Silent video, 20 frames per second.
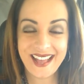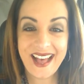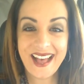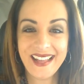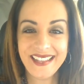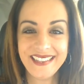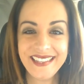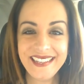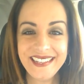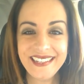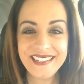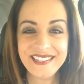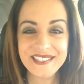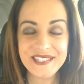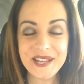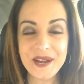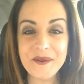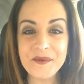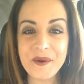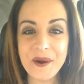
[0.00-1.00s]
Hi
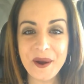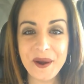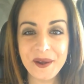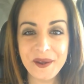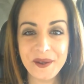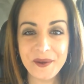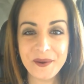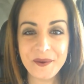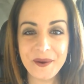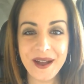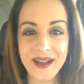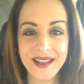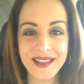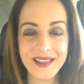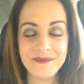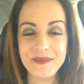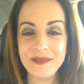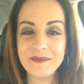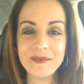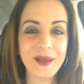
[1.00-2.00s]
ladies, how are you? I
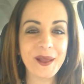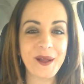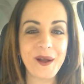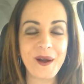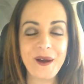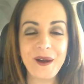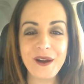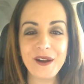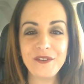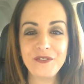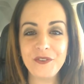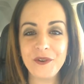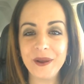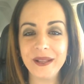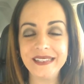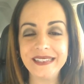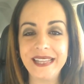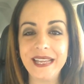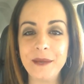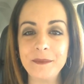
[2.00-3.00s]
am in my car for a
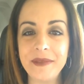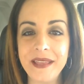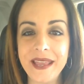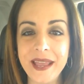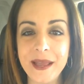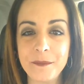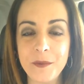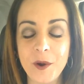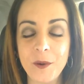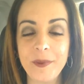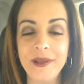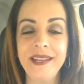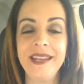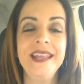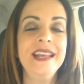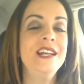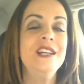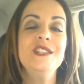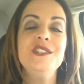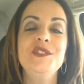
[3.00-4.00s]
glam cam moment
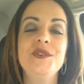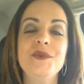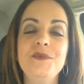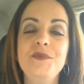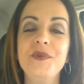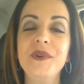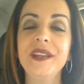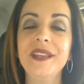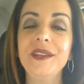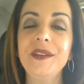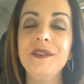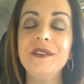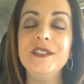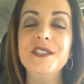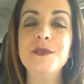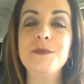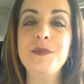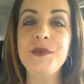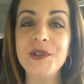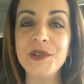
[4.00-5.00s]
to bring you
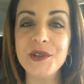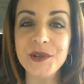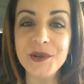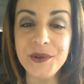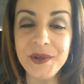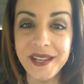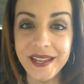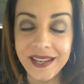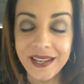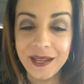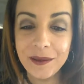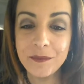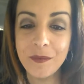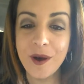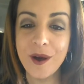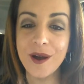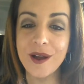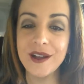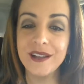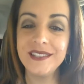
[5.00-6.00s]
this beauty,
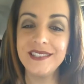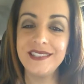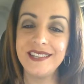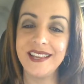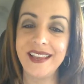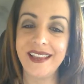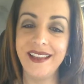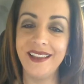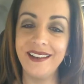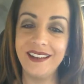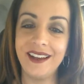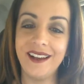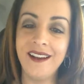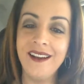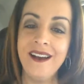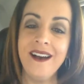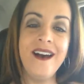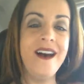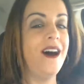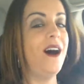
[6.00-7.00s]
Montana.
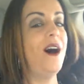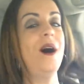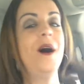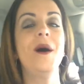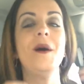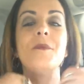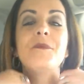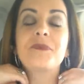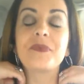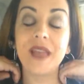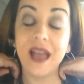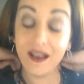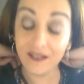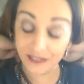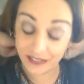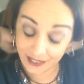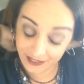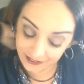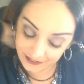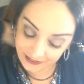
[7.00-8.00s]
I have a
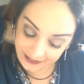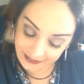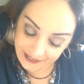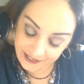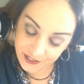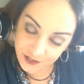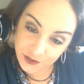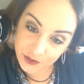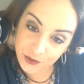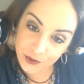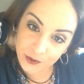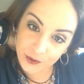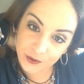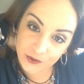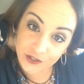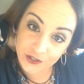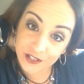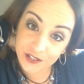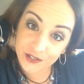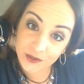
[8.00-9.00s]
lot of ladies who
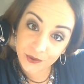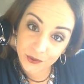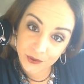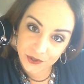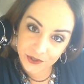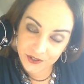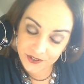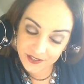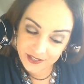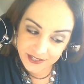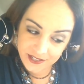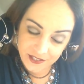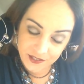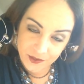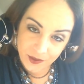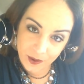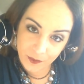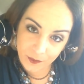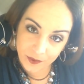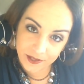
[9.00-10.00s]
just ordered this,
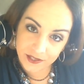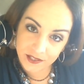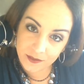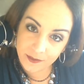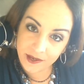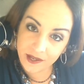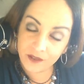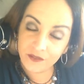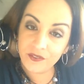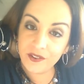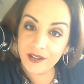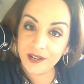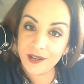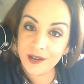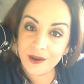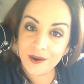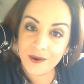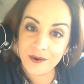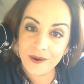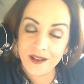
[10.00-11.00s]
so I wanted to make a
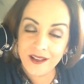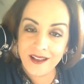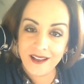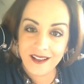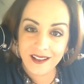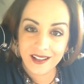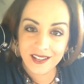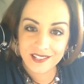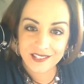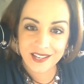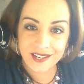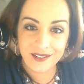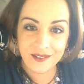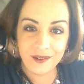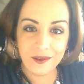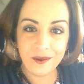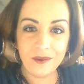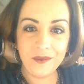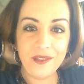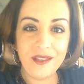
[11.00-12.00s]
video because I
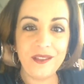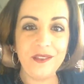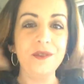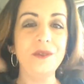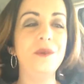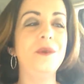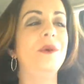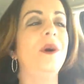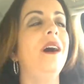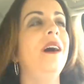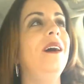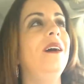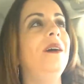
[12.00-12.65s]
know that you